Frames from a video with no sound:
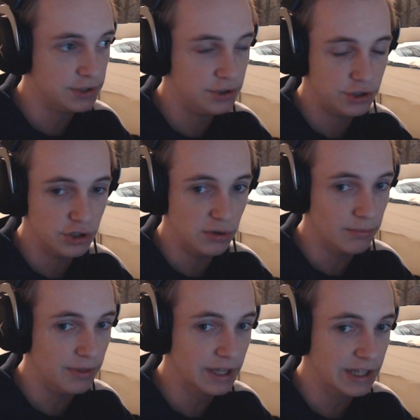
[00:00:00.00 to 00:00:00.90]

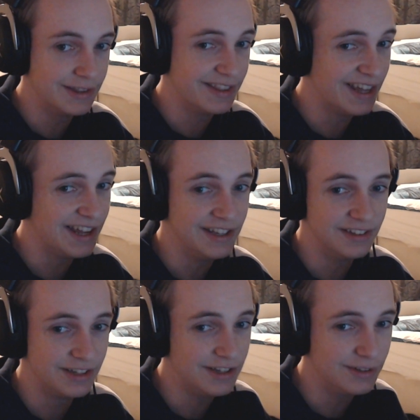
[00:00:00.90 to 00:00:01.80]
assume that that
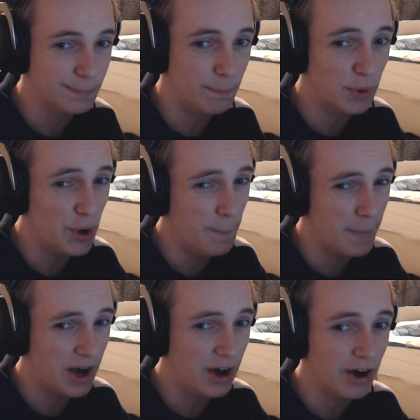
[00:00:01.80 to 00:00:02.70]
is his
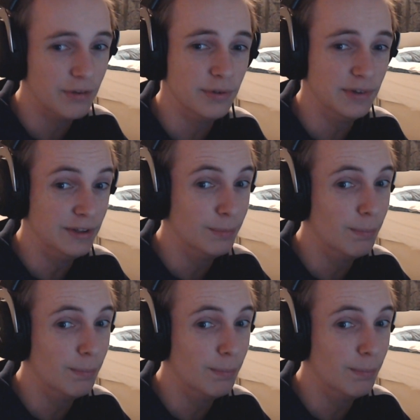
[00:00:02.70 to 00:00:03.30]
bottom half of his